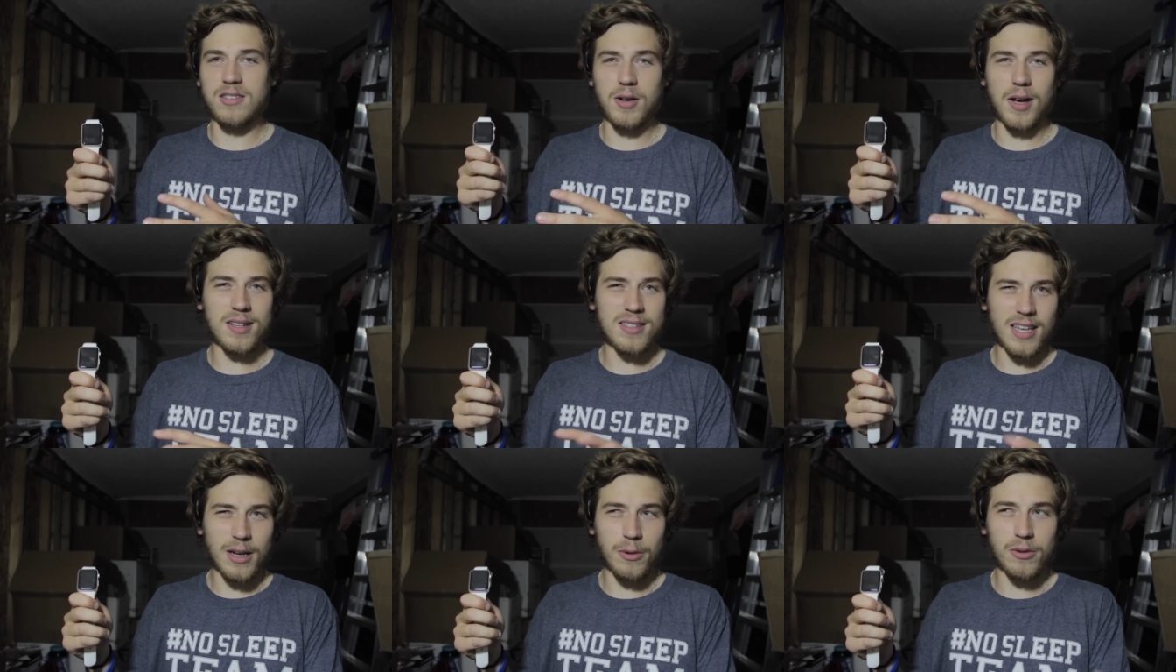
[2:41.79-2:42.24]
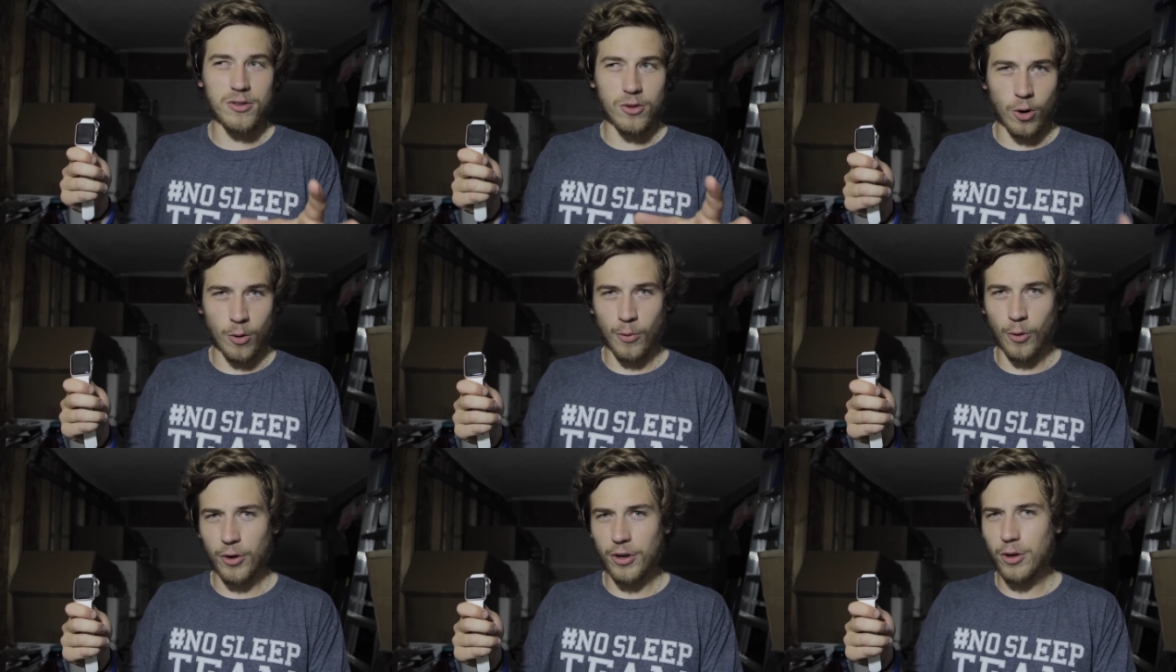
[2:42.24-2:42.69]
So I'd say with
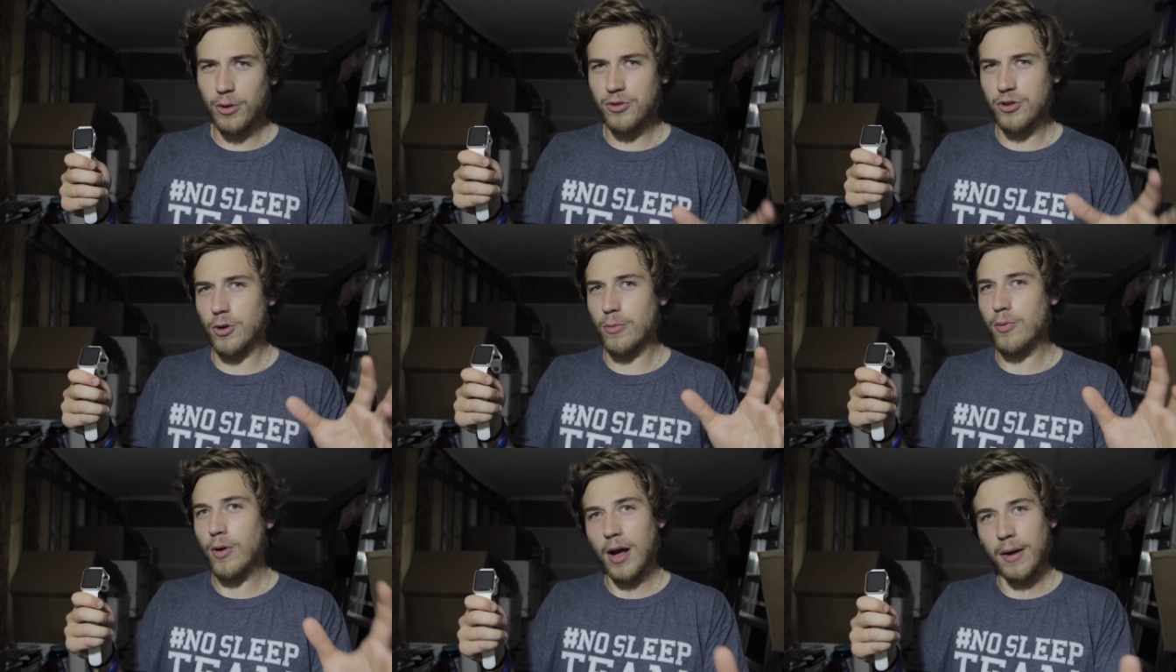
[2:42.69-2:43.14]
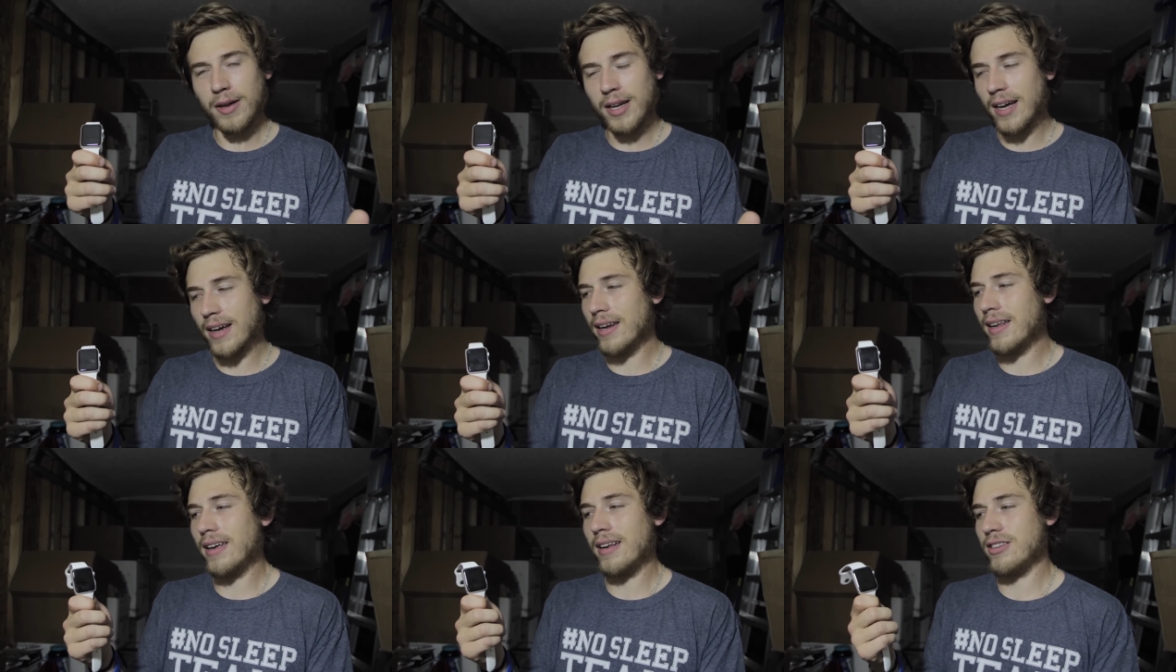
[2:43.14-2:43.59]
normal use, you're probably
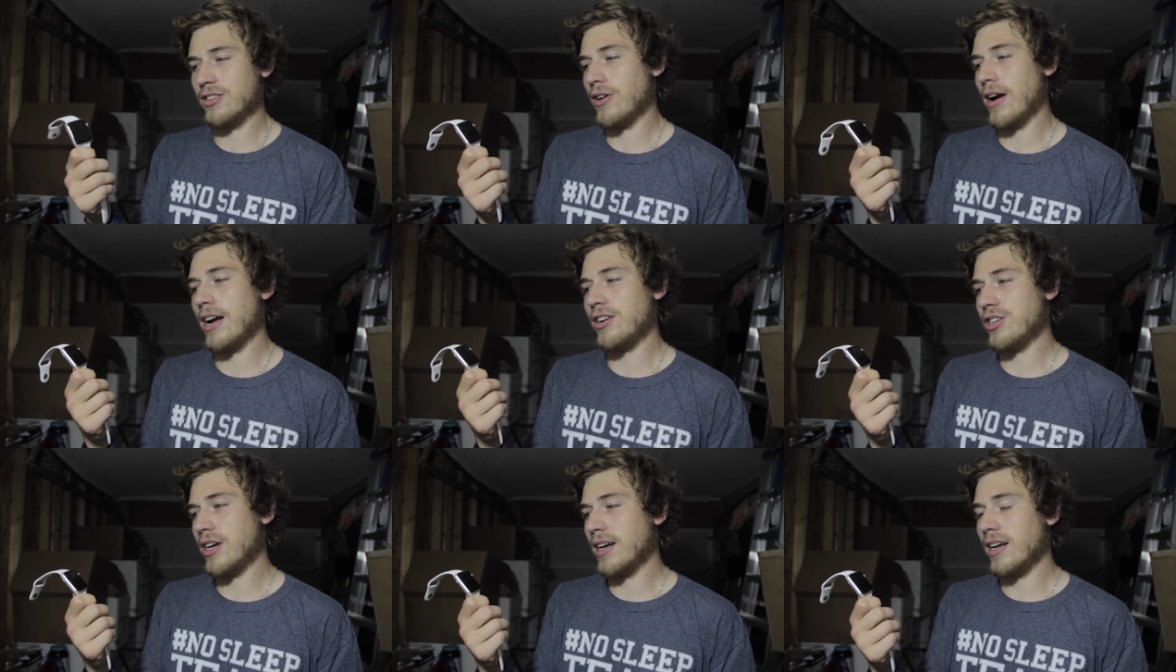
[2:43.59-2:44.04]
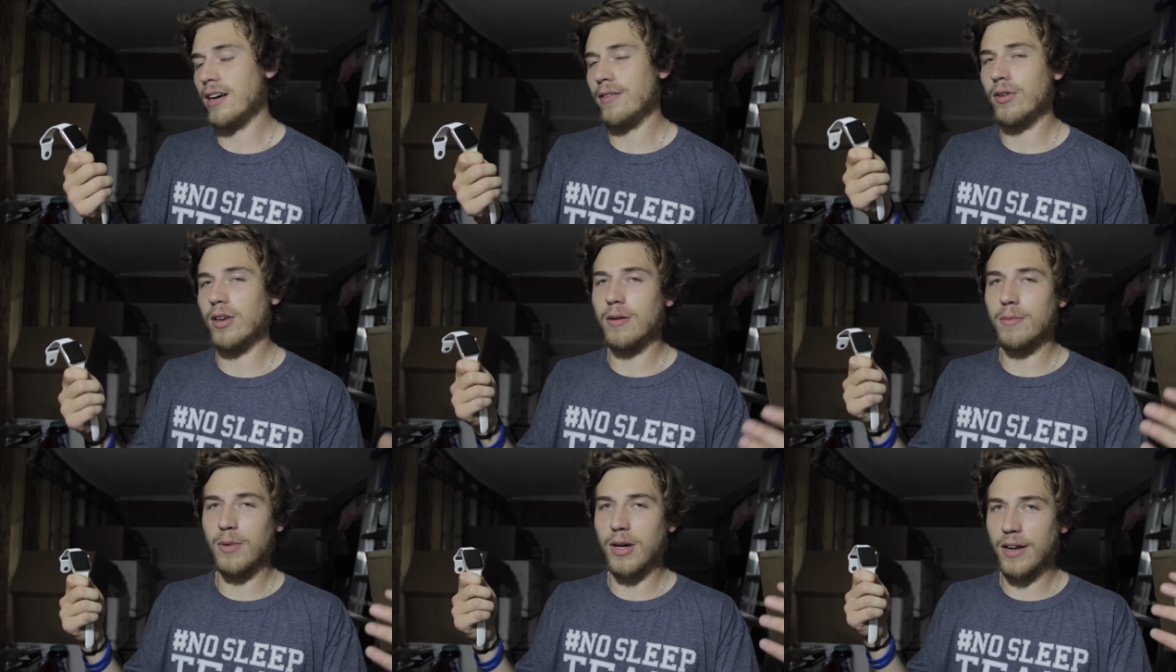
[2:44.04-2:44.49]
not gonna get a scratch out of it,